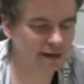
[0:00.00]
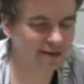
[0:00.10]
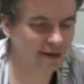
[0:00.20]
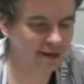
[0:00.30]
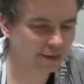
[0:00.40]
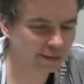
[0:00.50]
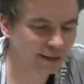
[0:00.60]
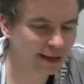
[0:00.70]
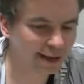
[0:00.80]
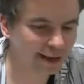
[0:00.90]

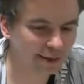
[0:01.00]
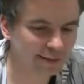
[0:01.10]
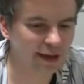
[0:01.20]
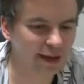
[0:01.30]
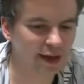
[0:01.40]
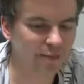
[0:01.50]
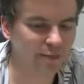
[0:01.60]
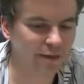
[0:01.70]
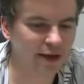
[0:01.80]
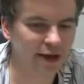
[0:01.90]
entirely by a
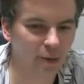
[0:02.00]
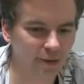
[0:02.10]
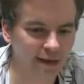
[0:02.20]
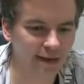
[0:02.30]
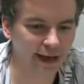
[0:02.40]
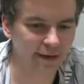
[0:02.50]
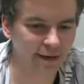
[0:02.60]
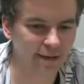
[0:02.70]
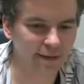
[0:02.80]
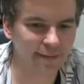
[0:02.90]
completely cowardly
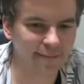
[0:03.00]
end.